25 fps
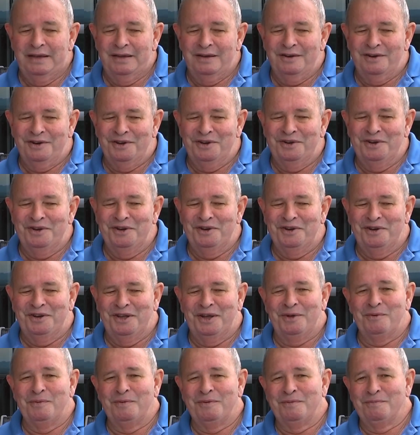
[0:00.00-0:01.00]
I knew
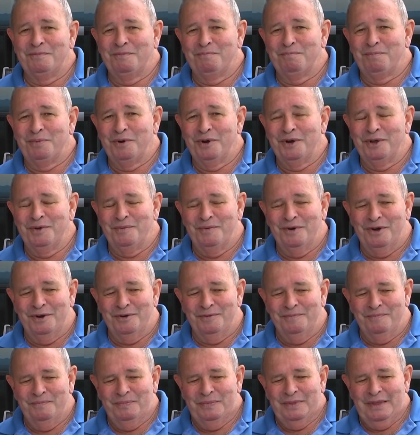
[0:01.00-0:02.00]
Dick pretty
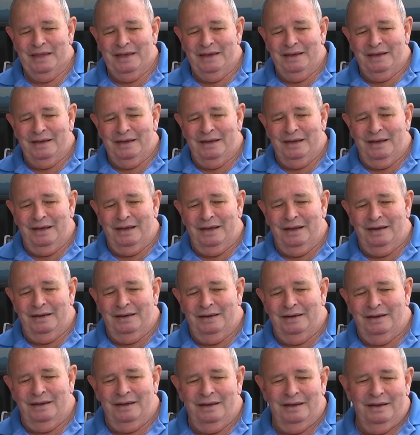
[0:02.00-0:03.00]
well.
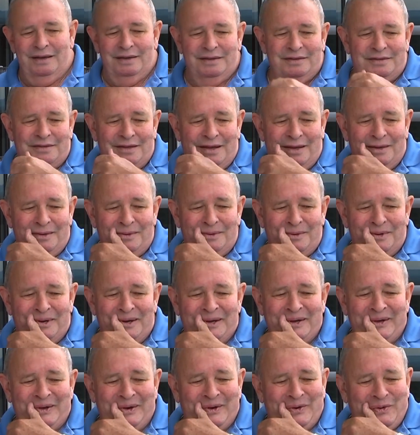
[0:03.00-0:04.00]
And so
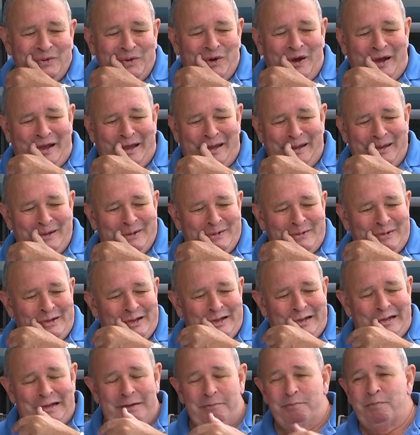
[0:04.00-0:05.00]
I got away
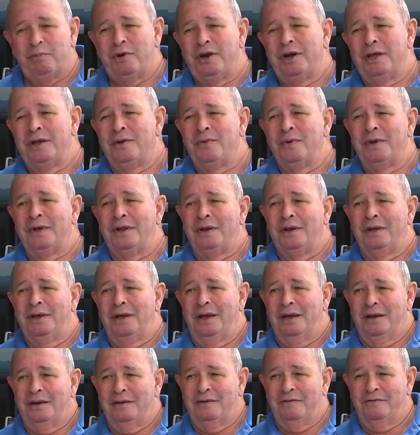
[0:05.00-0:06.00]
pretty
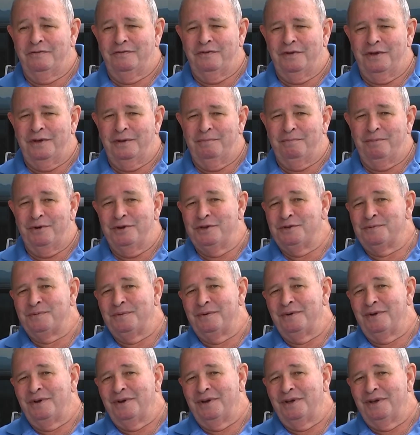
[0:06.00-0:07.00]
quickly out of
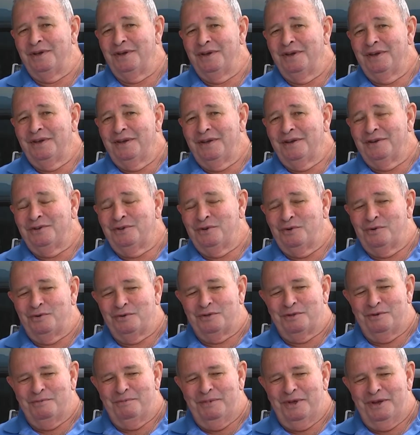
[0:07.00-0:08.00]
Brisbane. I
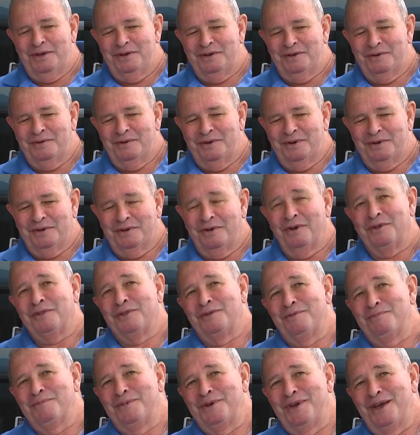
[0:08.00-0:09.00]
talked them into it, got
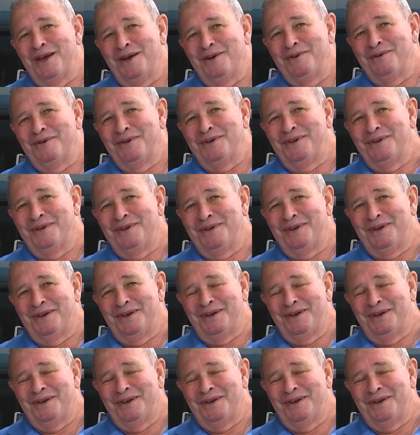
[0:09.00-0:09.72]
them going,